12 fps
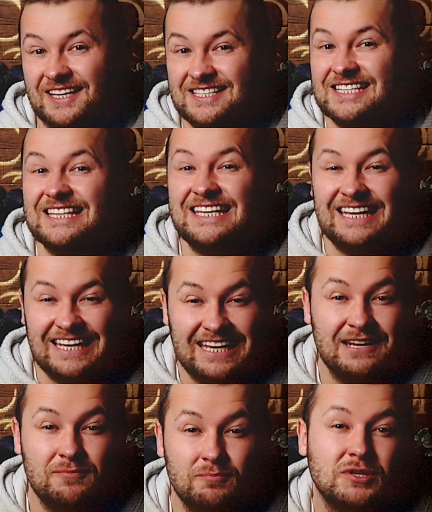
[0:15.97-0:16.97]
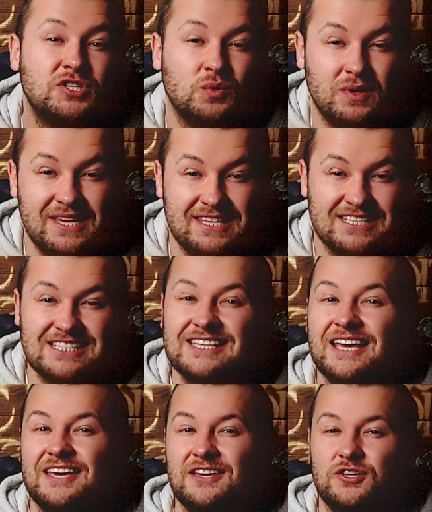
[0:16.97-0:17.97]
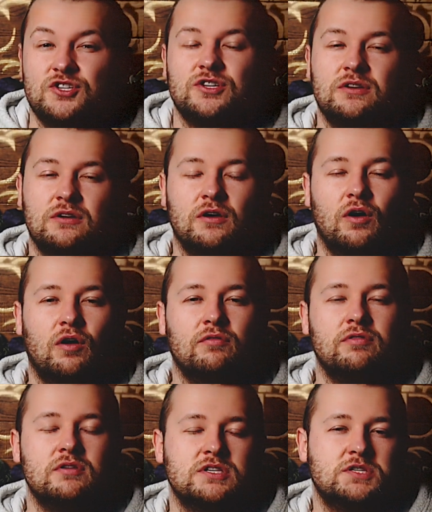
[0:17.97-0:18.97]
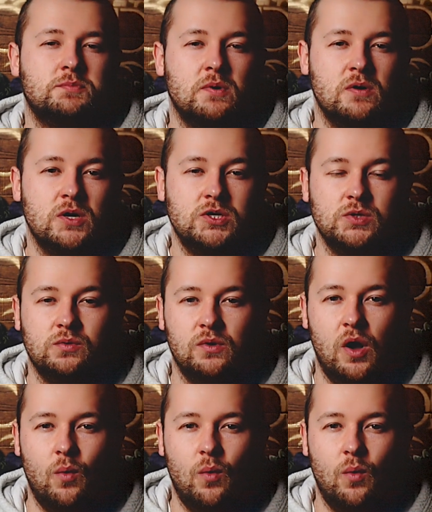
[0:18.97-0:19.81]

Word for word: to the in between stage of spiritual